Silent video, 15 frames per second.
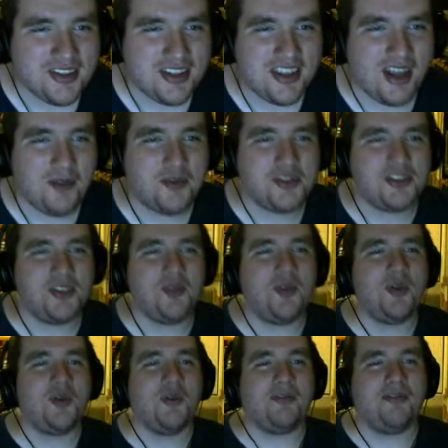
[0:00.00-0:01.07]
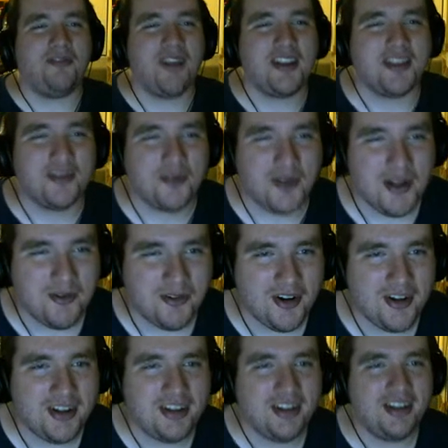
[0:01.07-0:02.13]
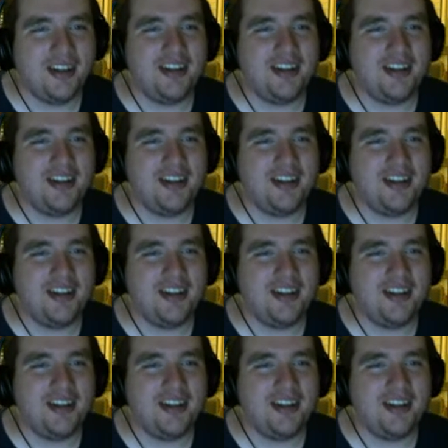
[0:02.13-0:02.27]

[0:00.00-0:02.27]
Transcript: than I was doing with Victory Run.